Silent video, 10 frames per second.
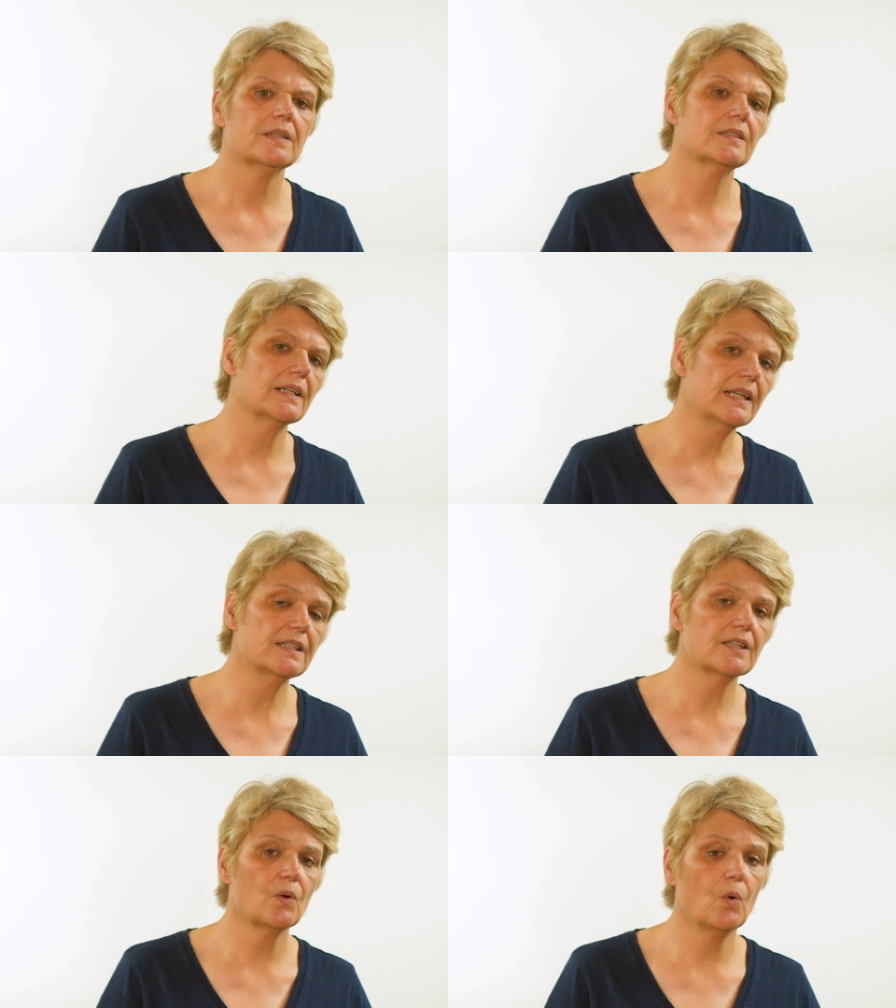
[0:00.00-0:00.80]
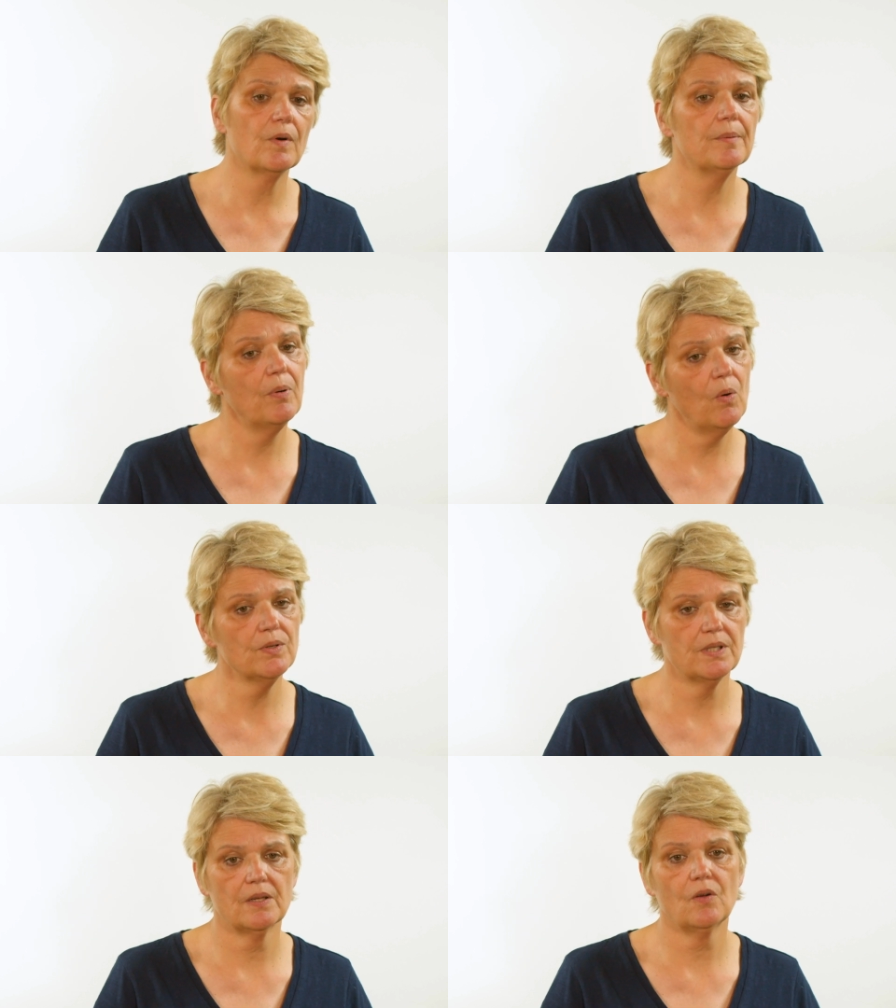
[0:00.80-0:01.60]
deleting or
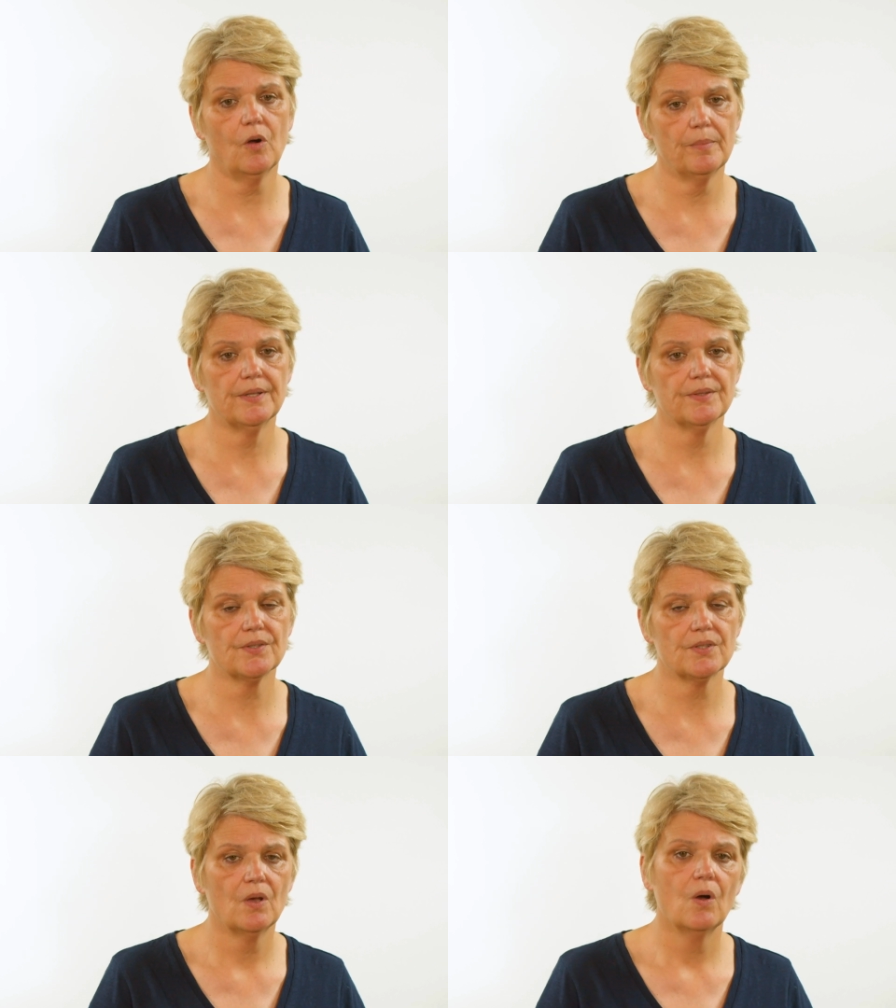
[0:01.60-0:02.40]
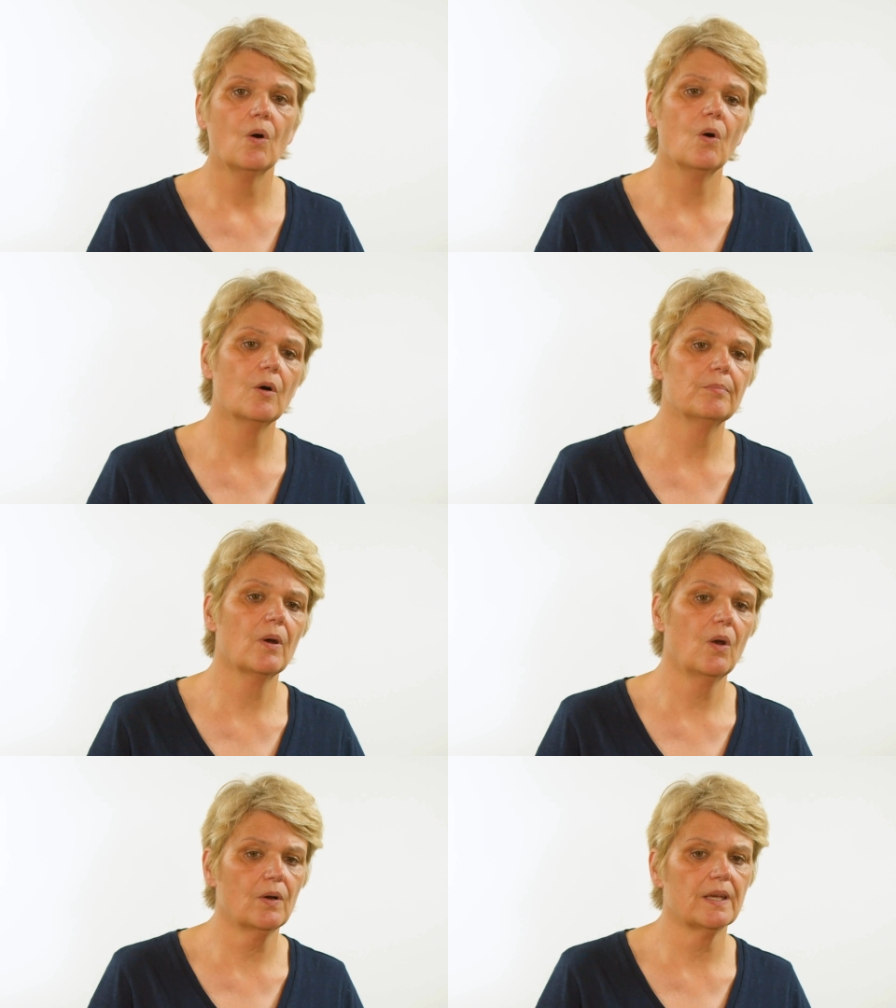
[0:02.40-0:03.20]
reporting comments, or
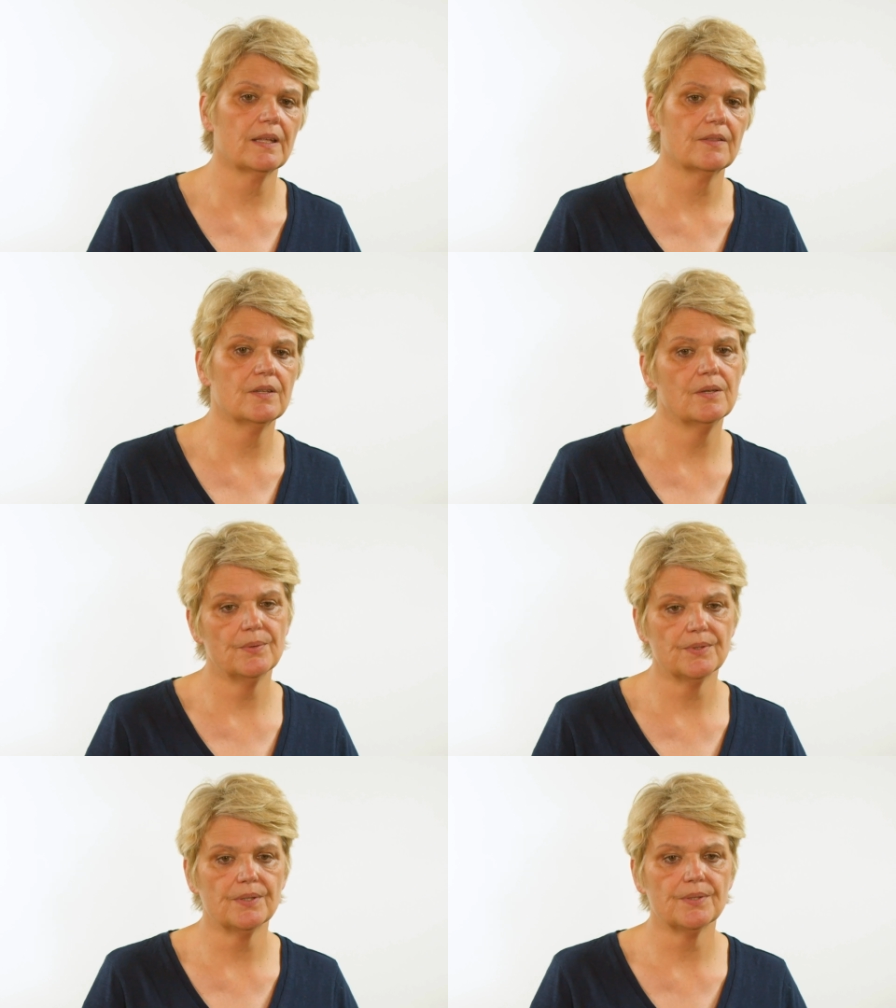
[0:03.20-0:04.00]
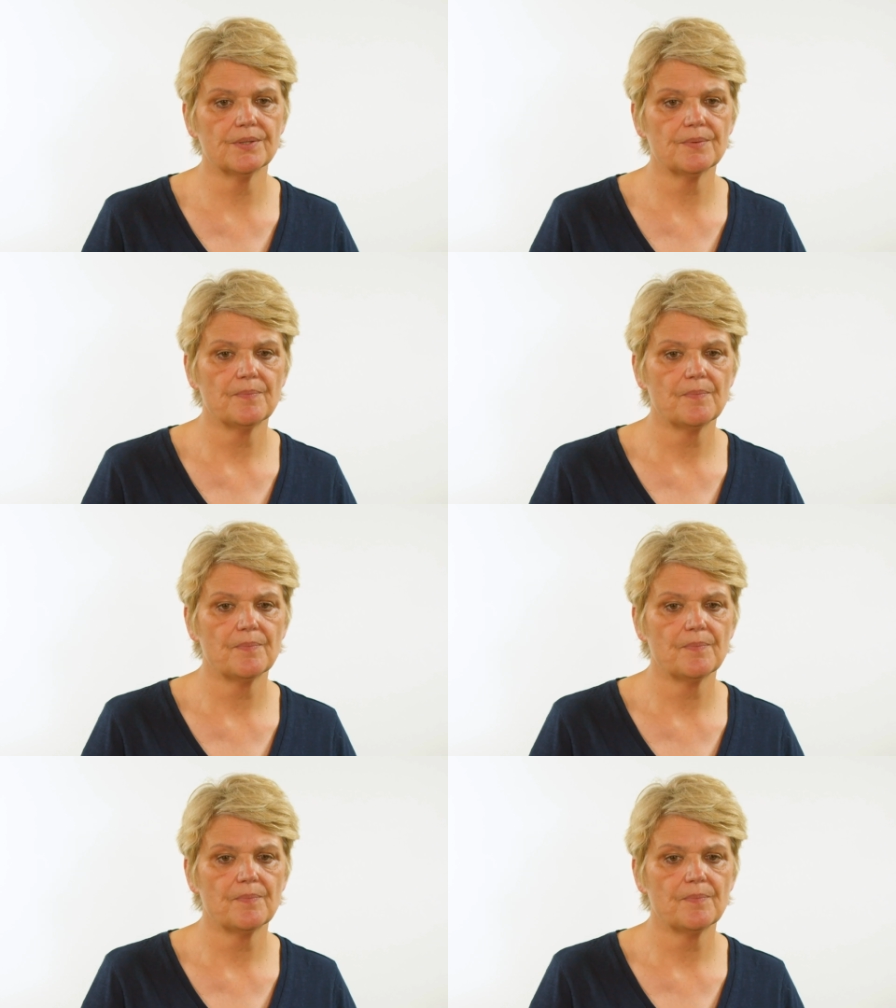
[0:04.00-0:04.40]
blocking the users.